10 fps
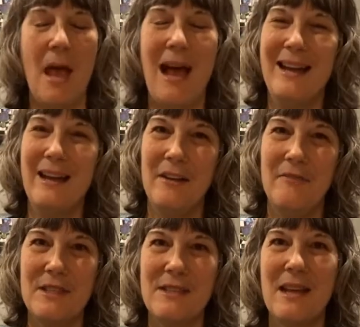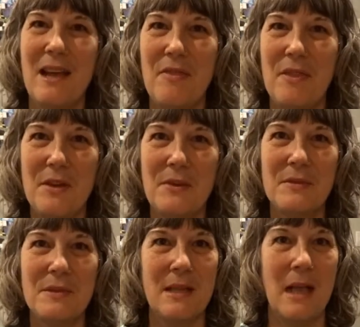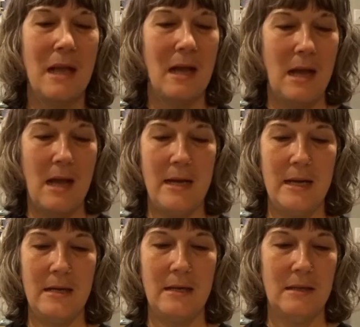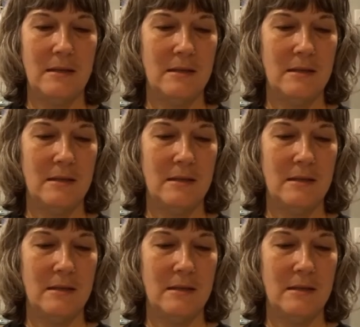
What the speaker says: I kind of fussy cut those. I